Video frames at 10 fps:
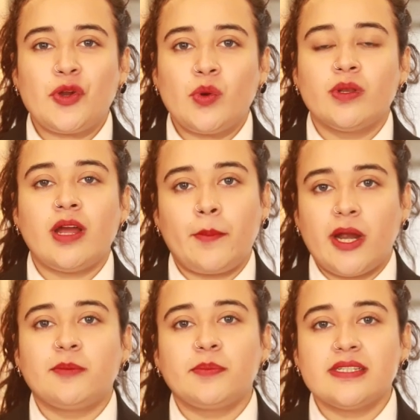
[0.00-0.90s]
your own
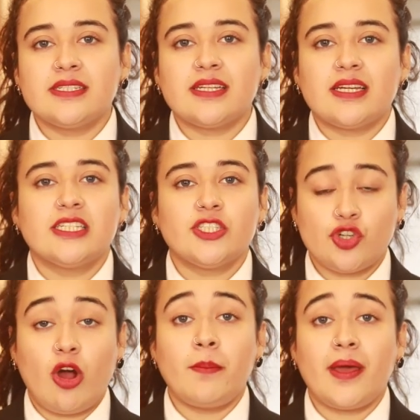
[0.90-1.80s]
apartment,
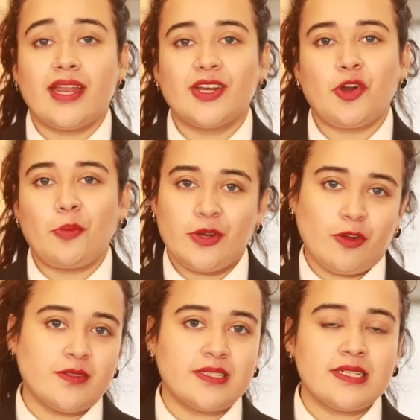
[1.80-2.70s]
shop and corporate
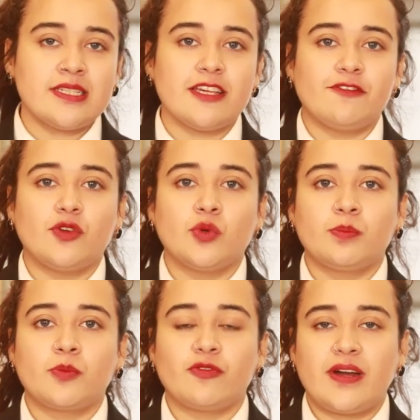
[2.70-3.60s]
offices if you
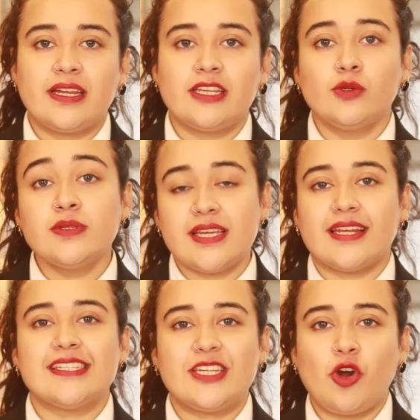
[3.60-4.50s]
provide two
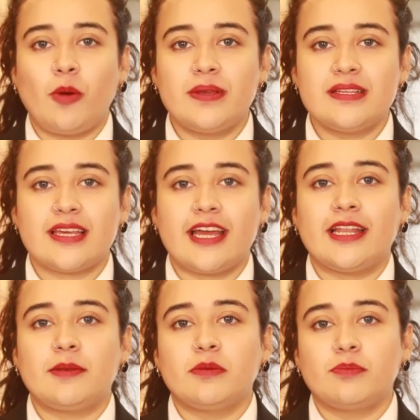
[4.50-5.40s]
CNIC copies
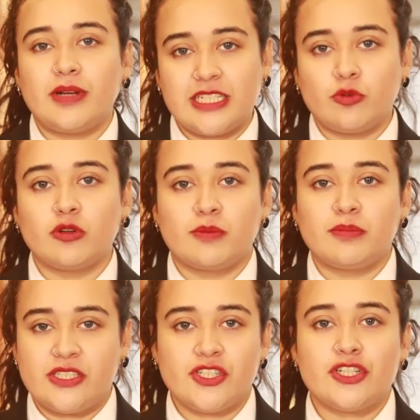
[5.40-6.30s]
and passport
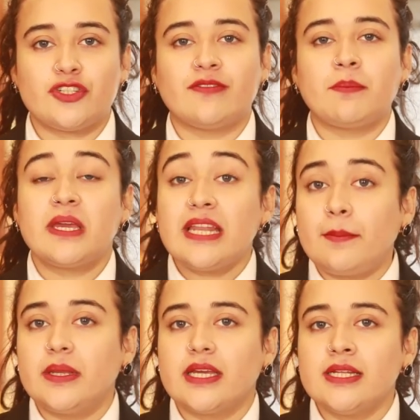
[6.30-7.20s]
pictures of the main
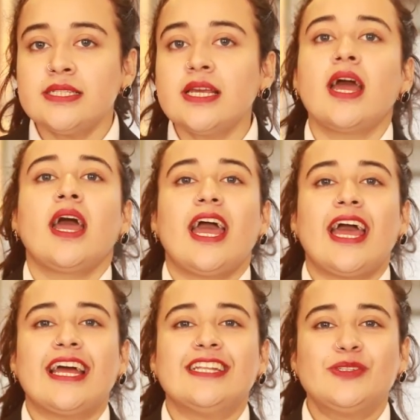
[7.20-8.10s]
applicants
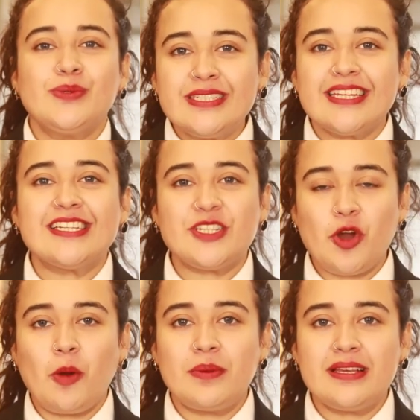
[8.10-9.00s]
and two CNIC
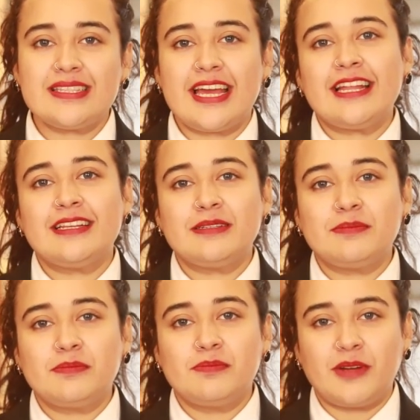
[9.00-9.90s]
copies
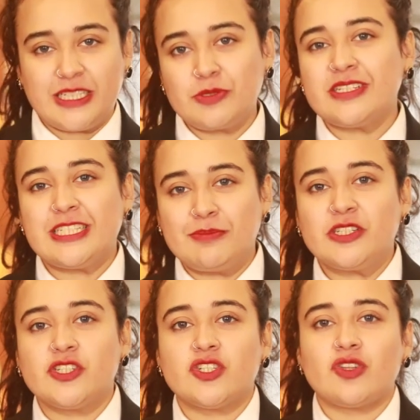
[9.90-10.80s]
and passport size
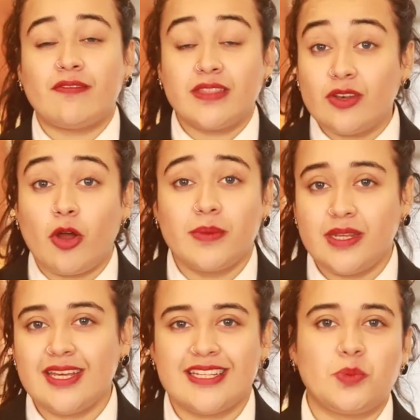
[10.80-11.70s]
pictures of the
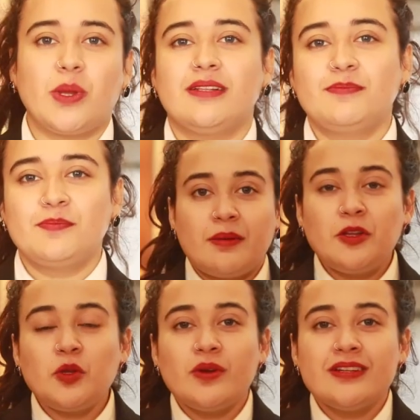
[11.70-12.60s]
nominee as well.
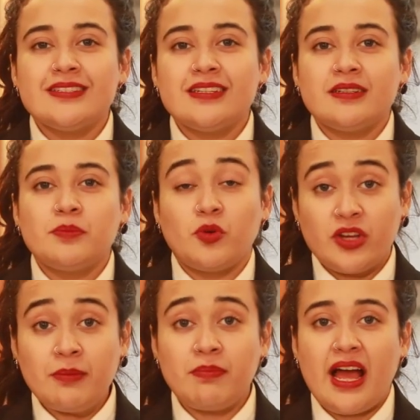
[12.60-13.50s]
Coming towards the
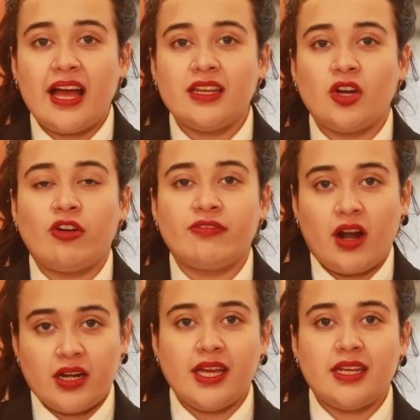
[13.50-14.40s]
booking plan of
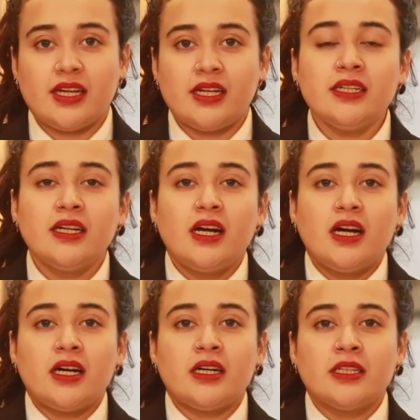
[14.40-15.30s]
Arcadia,
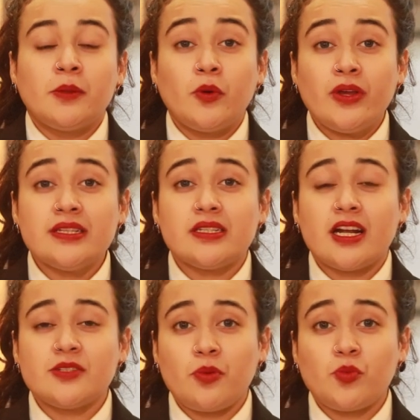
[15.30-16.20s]
uh, the booking
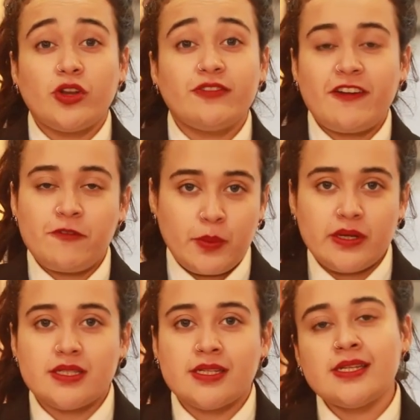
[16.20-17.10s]
starts from
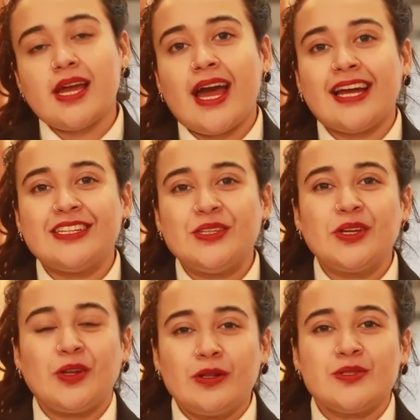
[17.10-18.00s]
25% and you
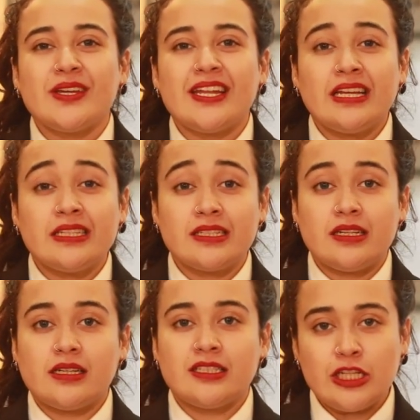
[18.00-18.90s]
can also get ex
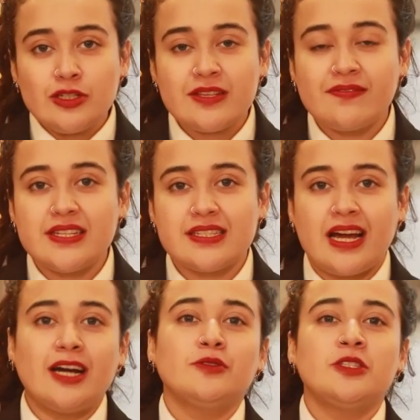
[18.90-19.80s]
exclusive
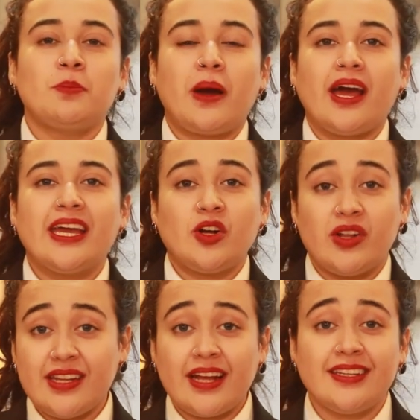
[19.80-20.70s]
discounts by
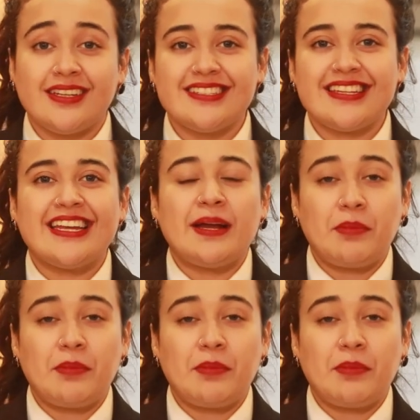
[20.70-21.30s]
contacting us at